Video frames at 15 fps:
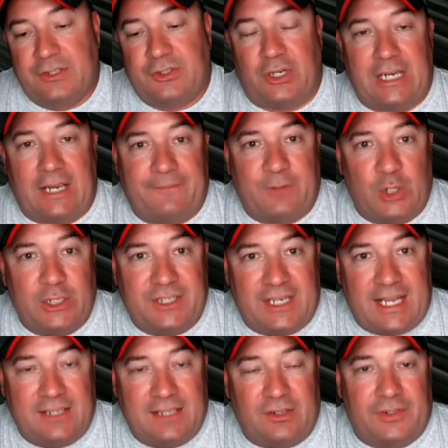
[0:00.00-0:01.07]
I got for you
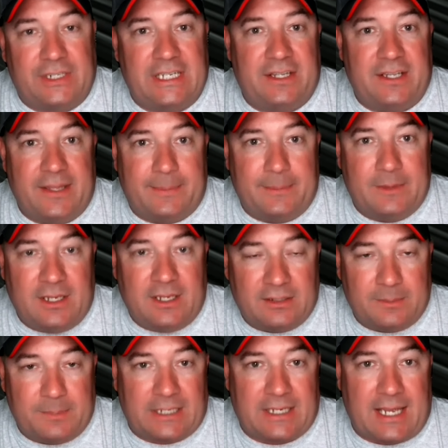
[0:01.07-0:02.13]
today. Don't forget to hit
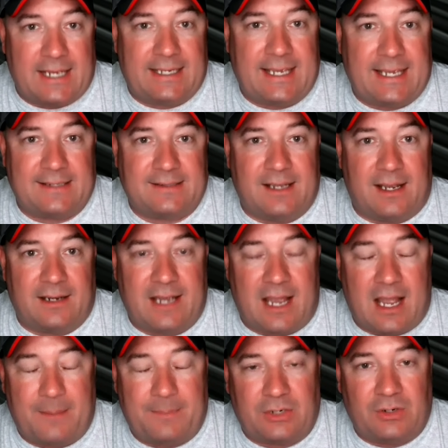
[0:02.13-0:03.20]

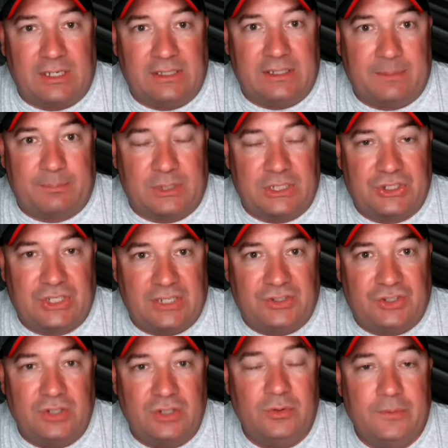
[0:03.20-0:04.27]
thebuckeyecast.com. I greatly
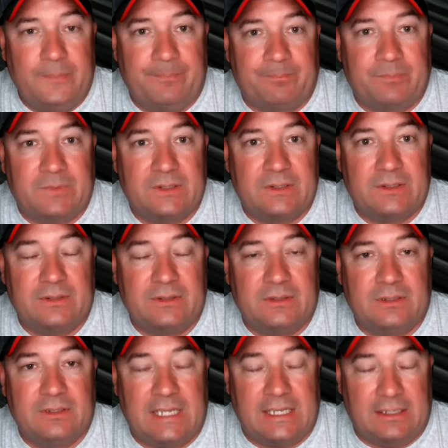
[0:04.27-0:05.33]
appreciate you.
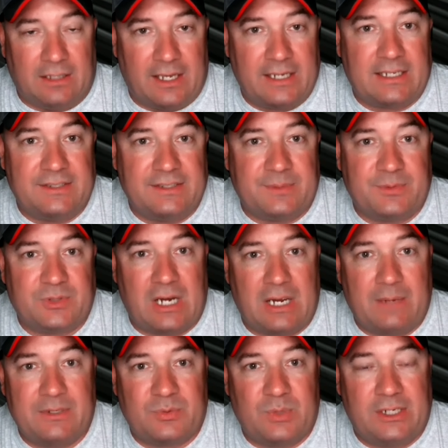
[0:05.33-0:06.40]
Hit like and
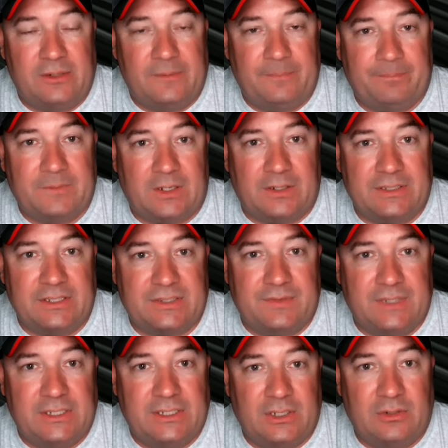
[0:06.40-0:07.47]
subscribe as well on this
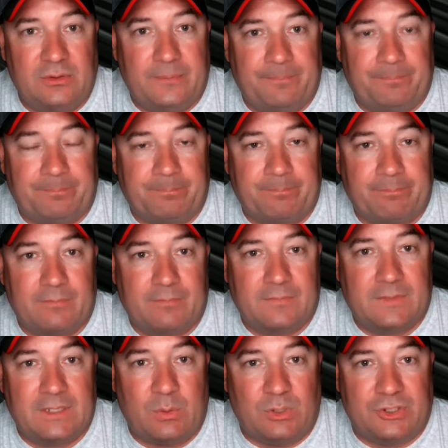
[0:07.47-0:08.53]
video.
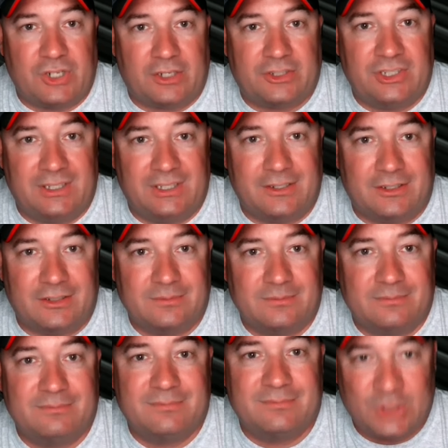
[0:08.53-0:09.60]
We'll talk to you later.
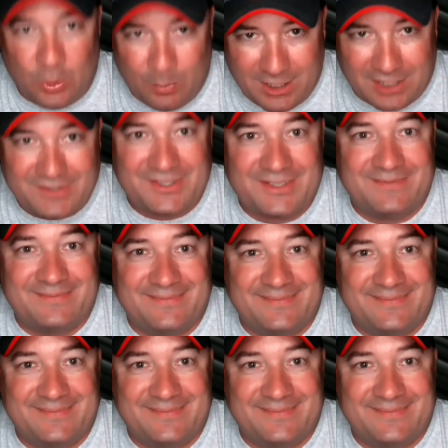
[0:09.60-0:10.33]
Go Bucks.